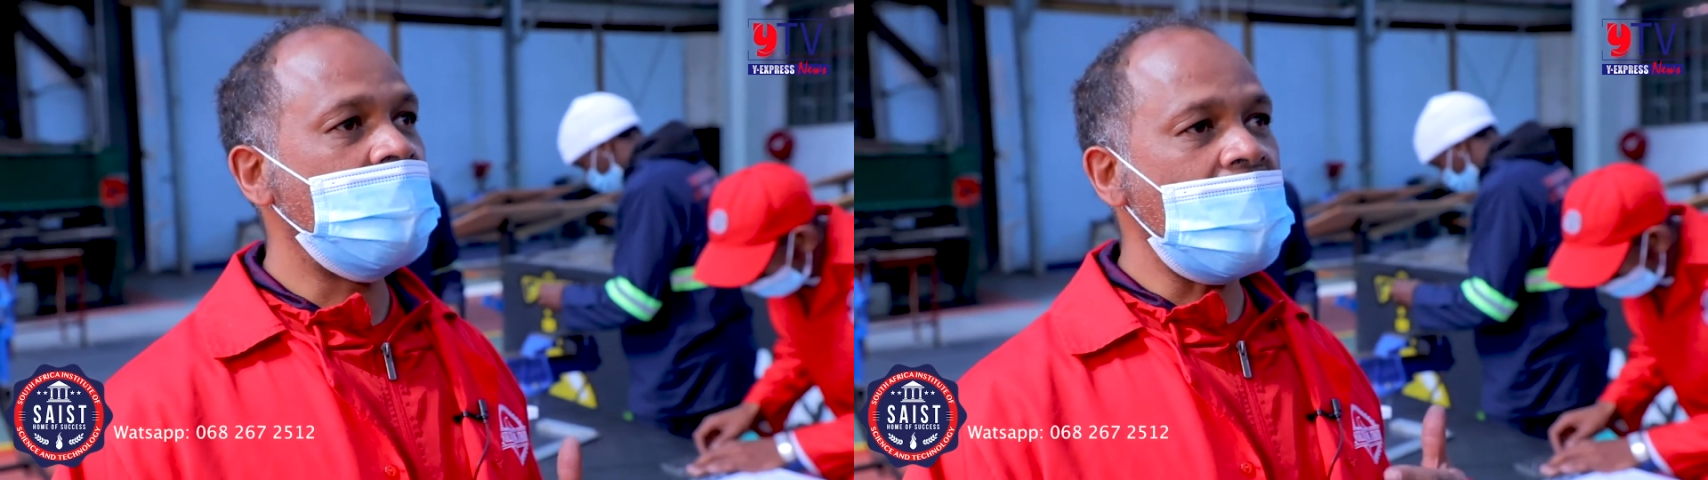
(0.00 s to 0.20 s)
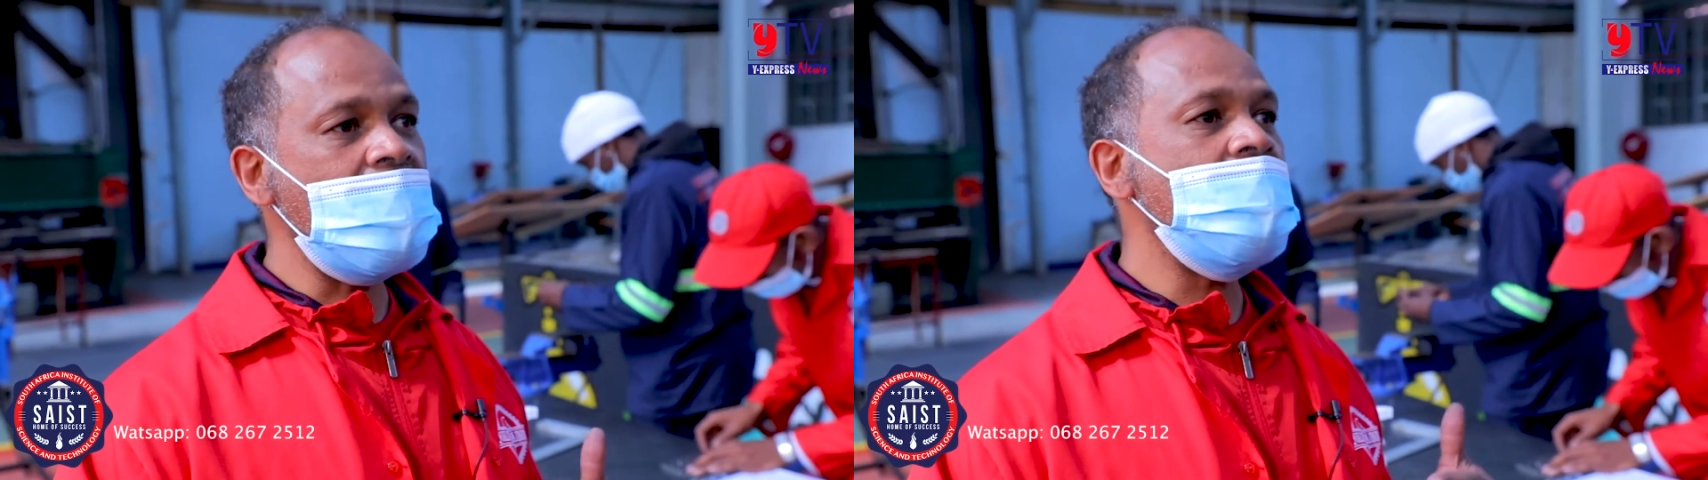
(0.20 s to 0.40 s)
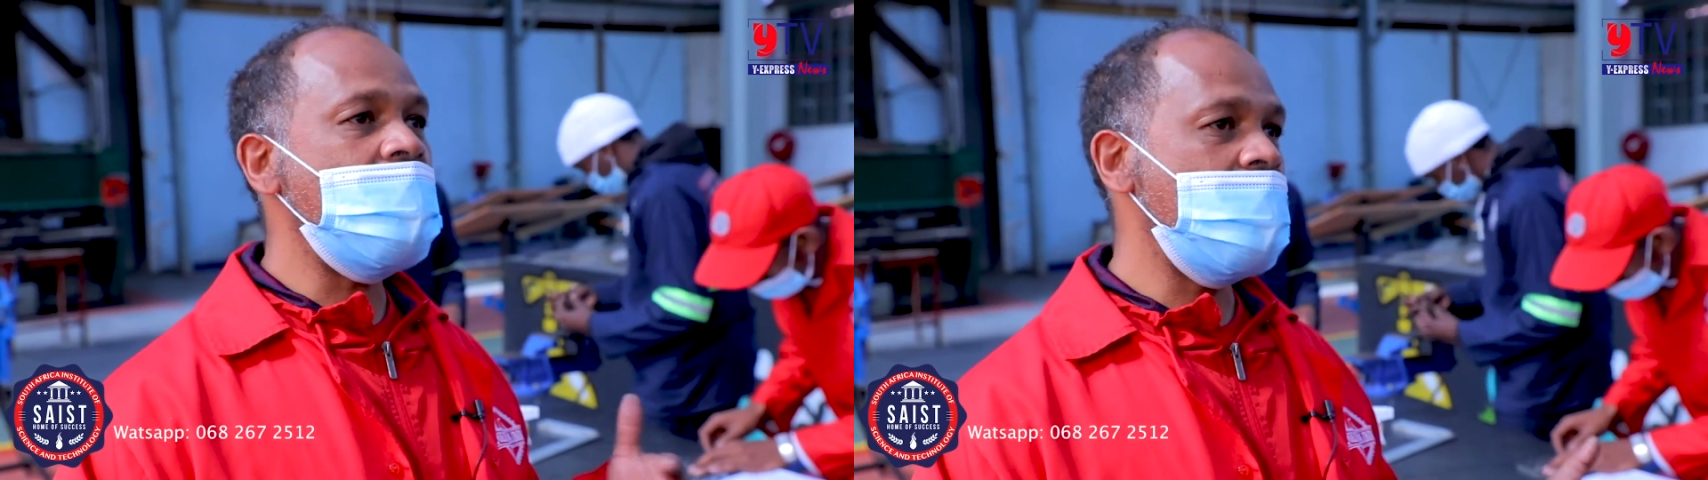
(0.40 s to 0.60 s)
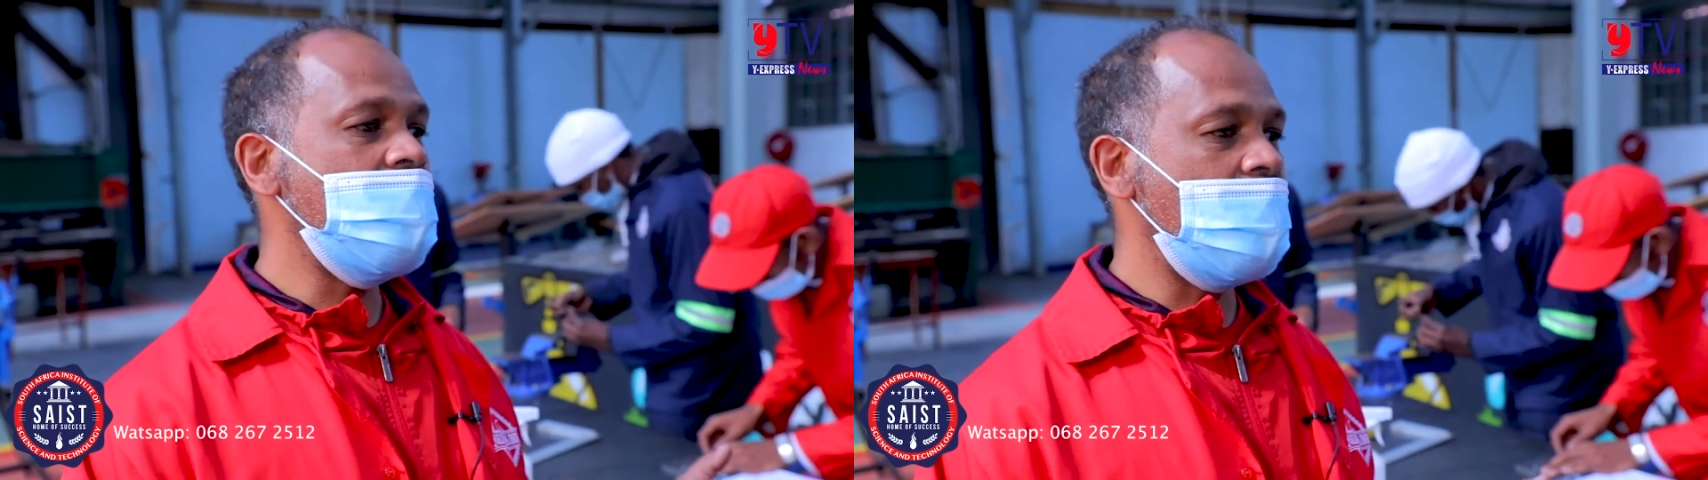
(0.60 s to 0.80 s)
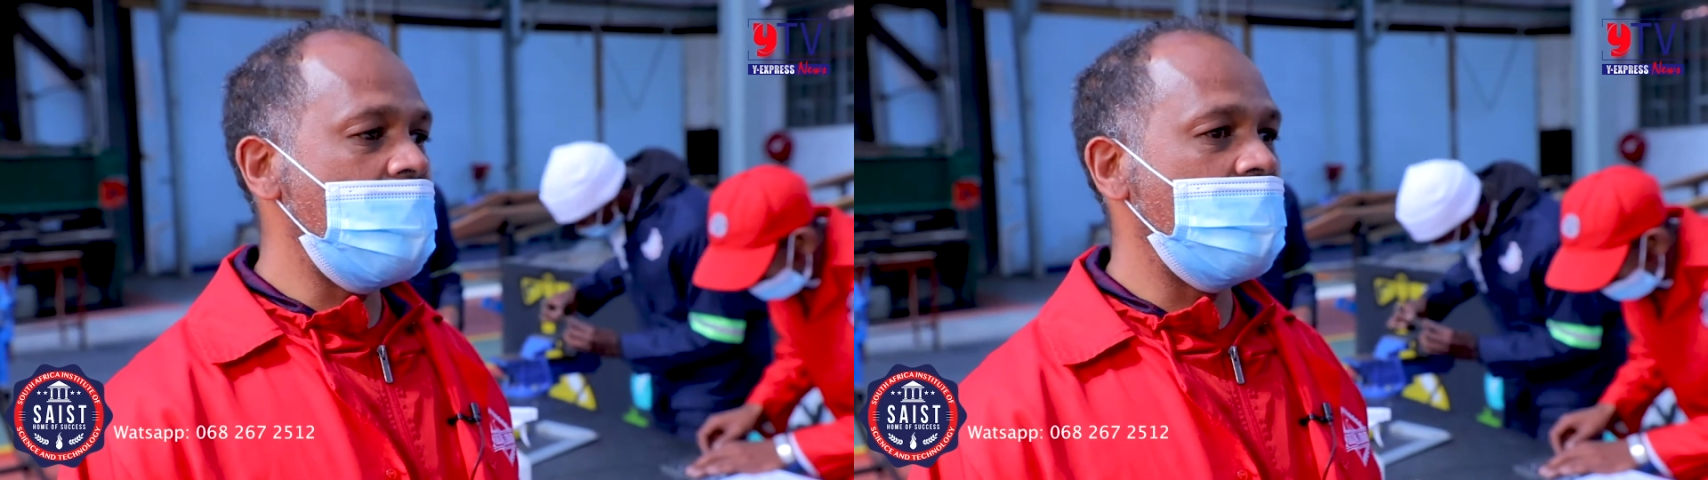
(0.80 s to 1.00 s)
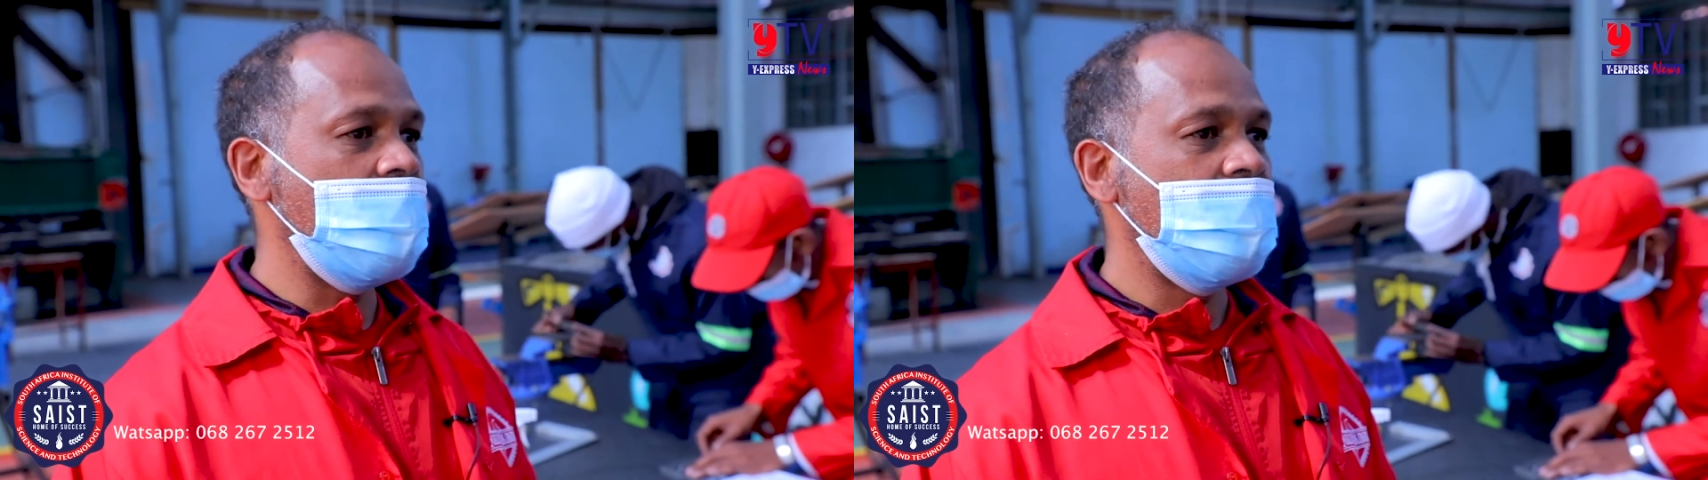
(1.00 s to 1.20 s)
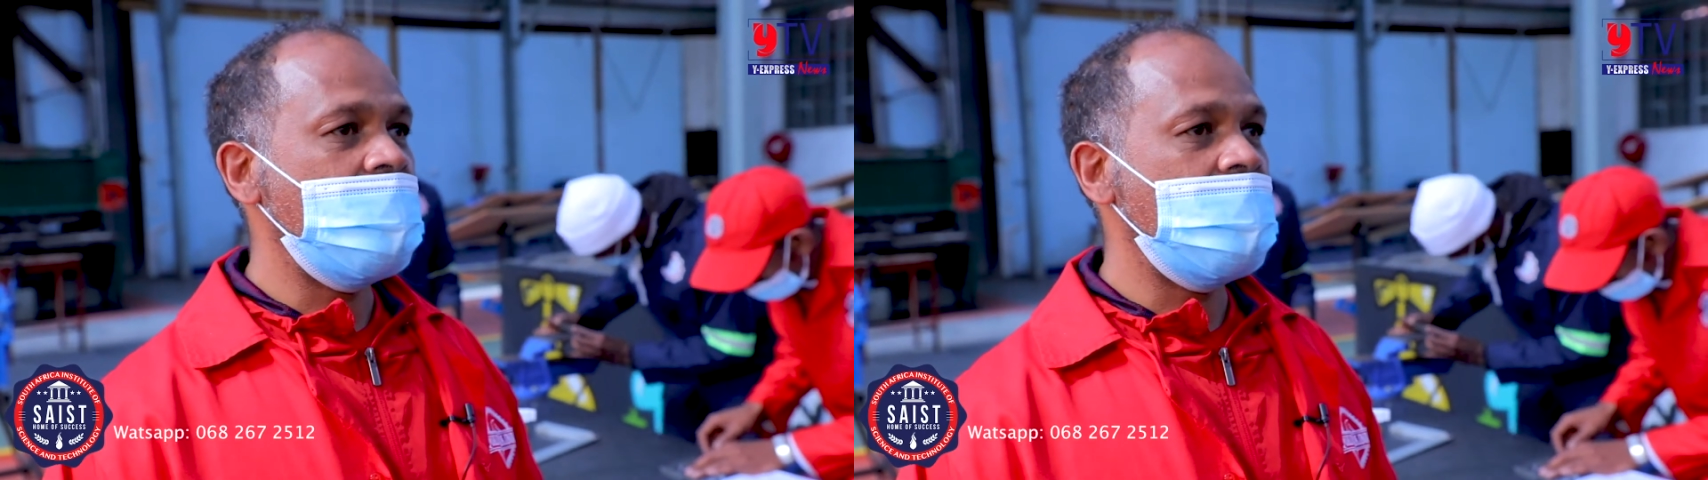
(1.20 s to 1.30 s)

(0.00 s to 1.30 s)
then and now,